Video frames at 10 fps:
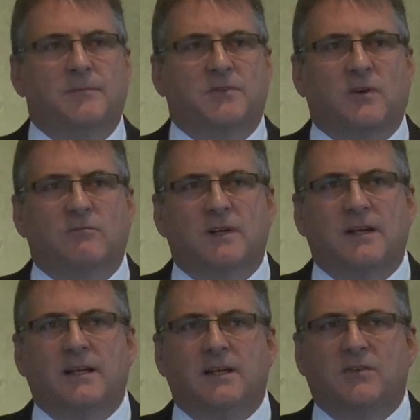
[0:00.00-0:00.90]
So it
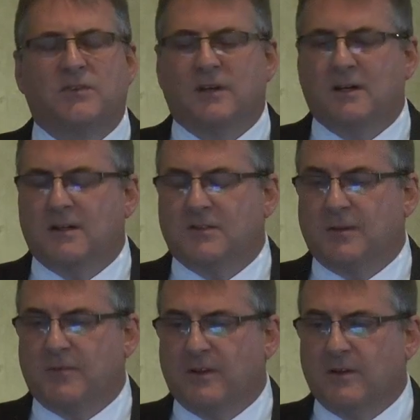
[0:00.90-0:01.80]
really is
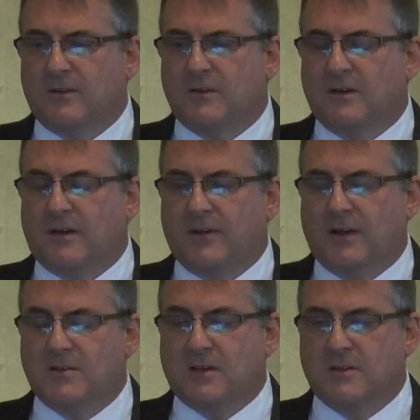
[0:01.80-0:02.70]
something that I
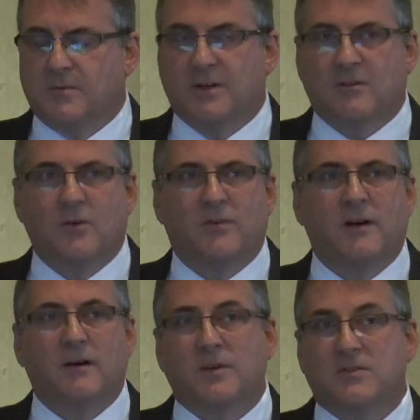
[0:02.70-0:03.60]
think is going to be a growth
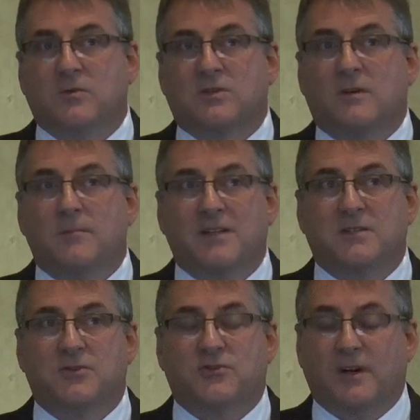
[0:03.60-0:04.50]
area, but it's also a
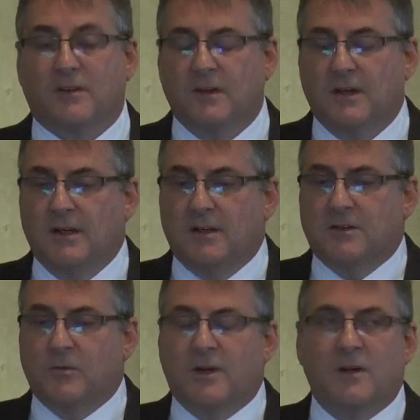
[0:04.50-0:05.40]
massive strength.
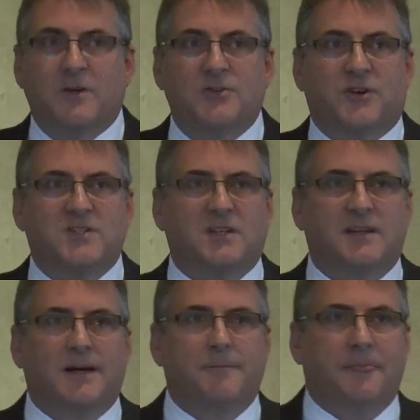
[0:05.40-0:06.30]
So we're going to be addressing
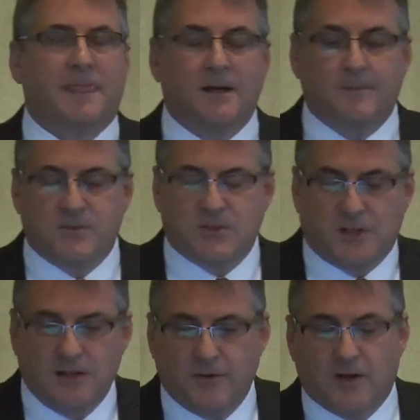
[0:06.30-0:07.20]
that
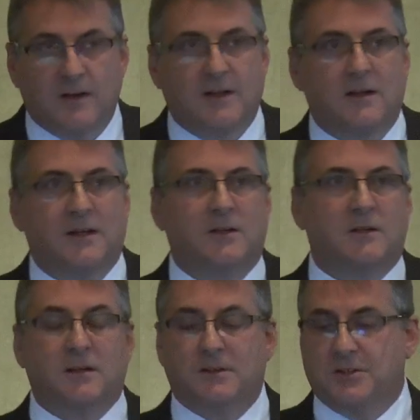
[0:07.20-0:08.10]
significantly
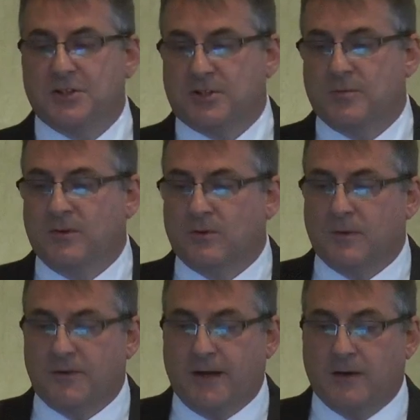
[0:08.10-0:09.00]
in conjunction with the
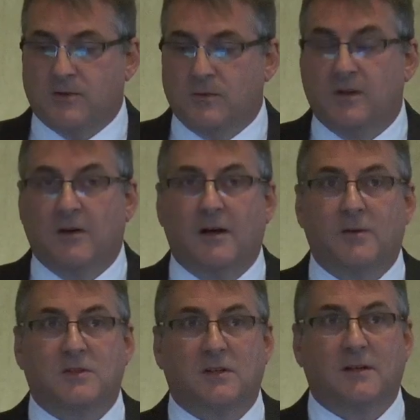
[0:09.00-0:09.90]
Automotive Council and the
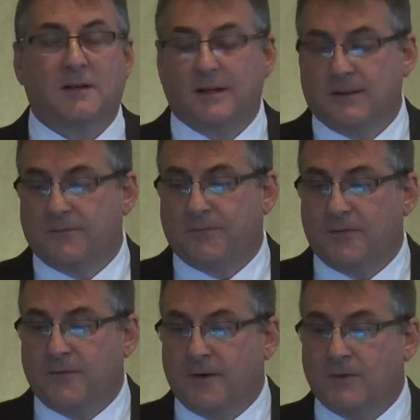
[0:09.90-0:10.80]
IoT
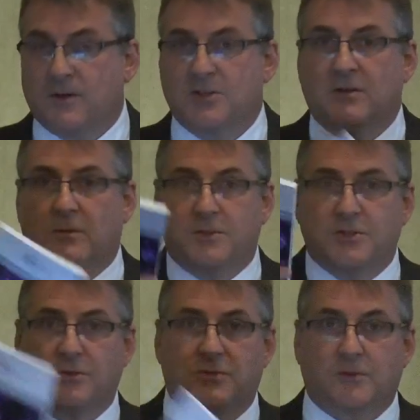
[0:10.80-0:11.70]
Foundation along with
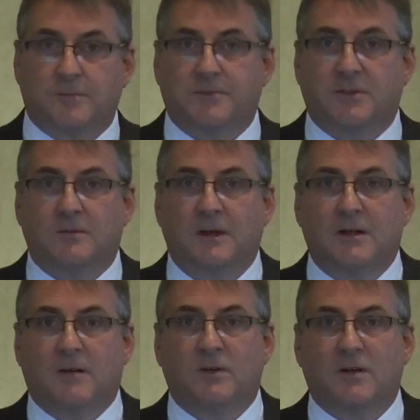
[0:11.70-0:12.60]
John's group. So
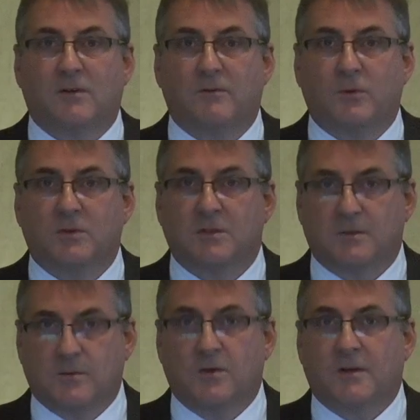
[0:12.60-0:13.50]
I'm really looking forward
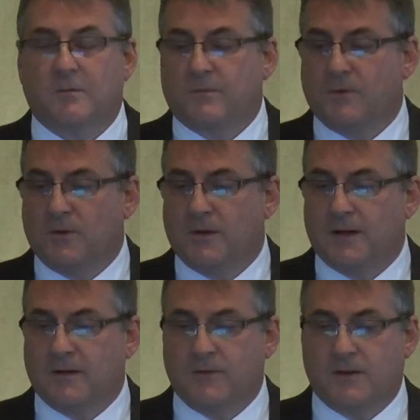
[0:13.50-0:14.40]
to working on
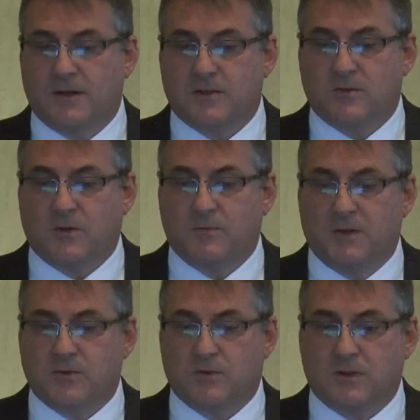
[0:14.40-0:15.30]
that over the next 12
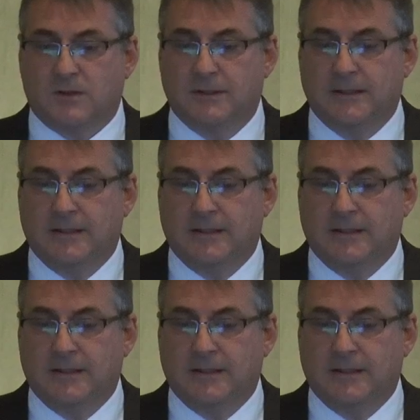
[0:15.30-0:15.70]
months or so.